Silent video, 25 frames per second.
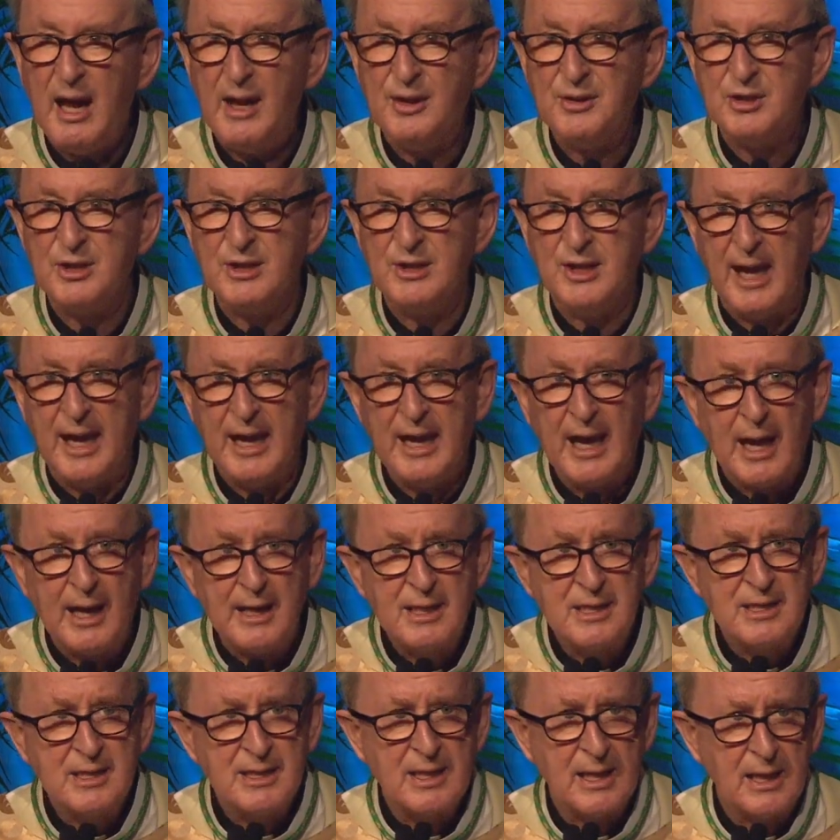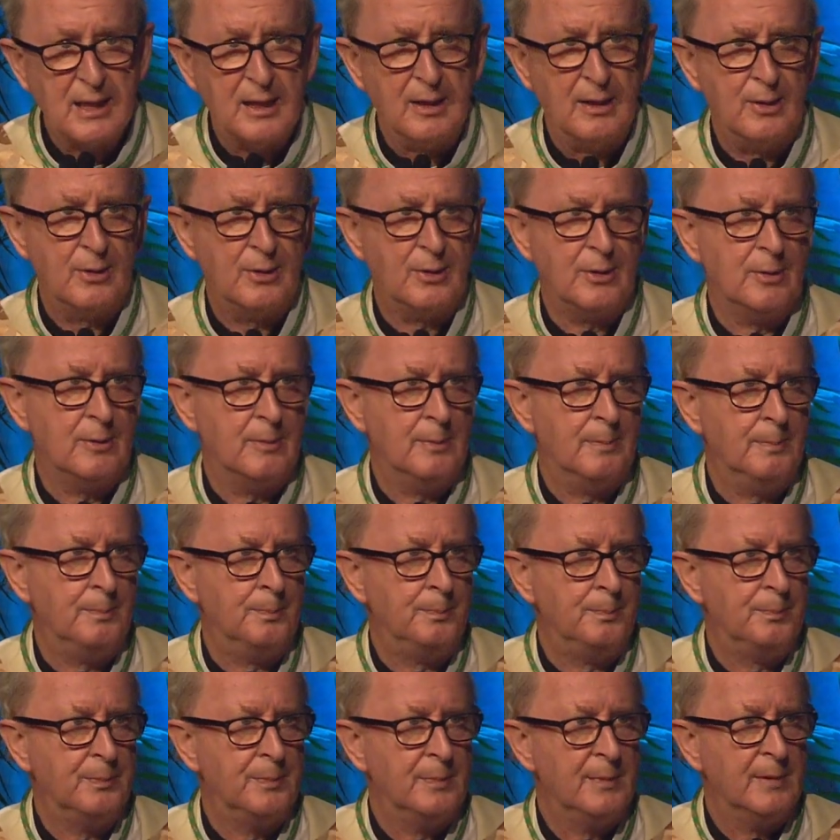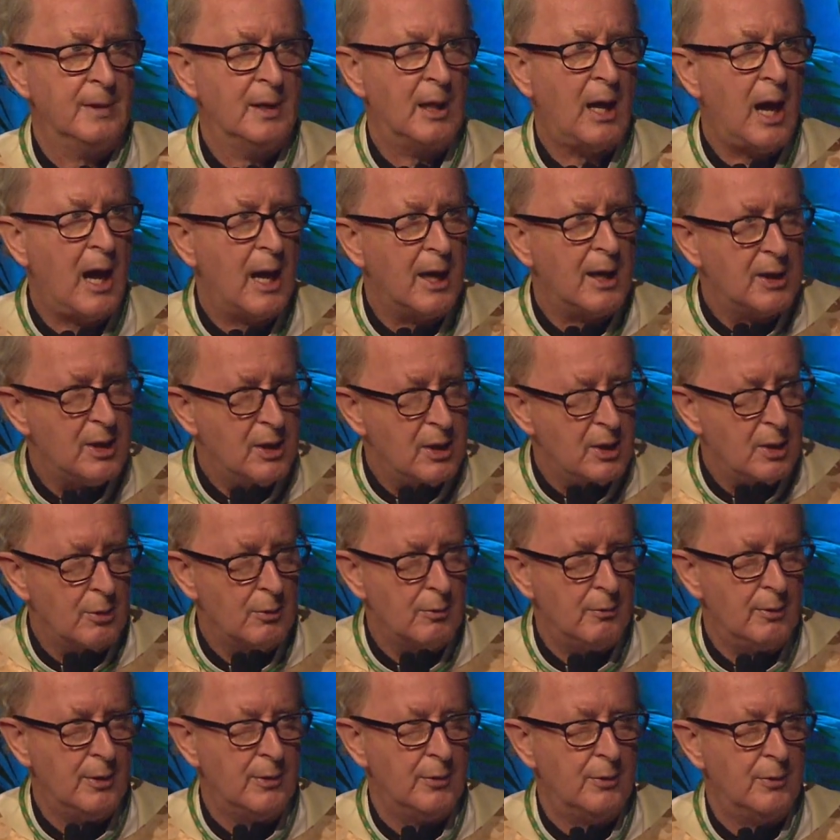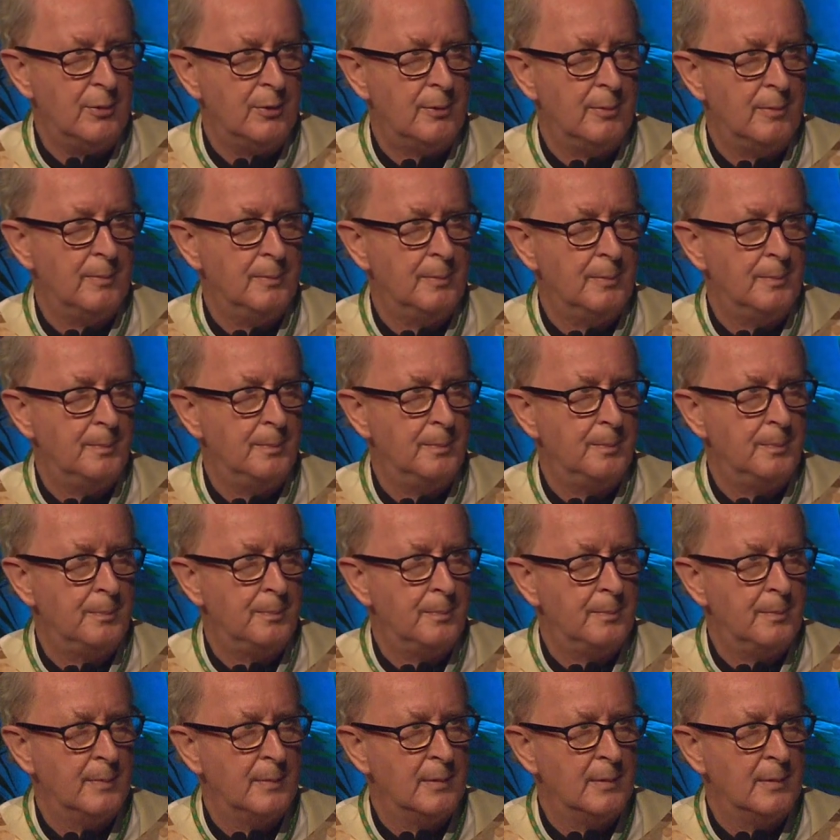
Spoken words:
And today I see it, I hear it.